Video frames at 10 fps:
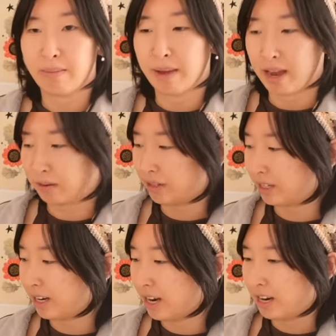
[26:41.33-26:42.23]
a
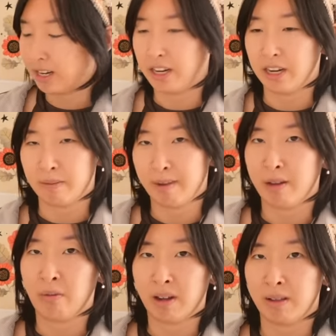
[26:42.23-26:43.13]
pouch near me
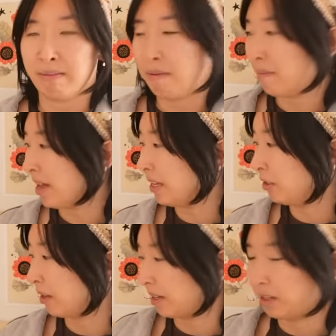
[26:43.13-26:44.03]
while I'm in bed
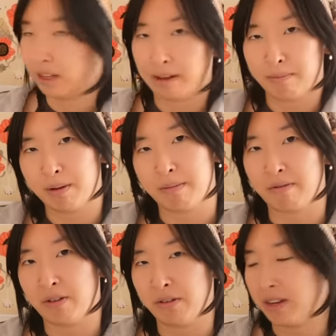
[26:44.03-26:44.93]
so I could like put my
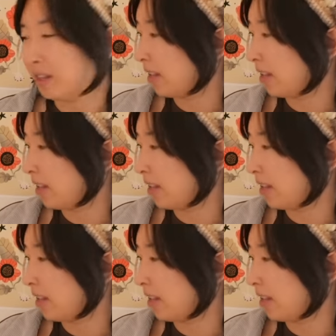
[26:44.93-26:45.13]
phone in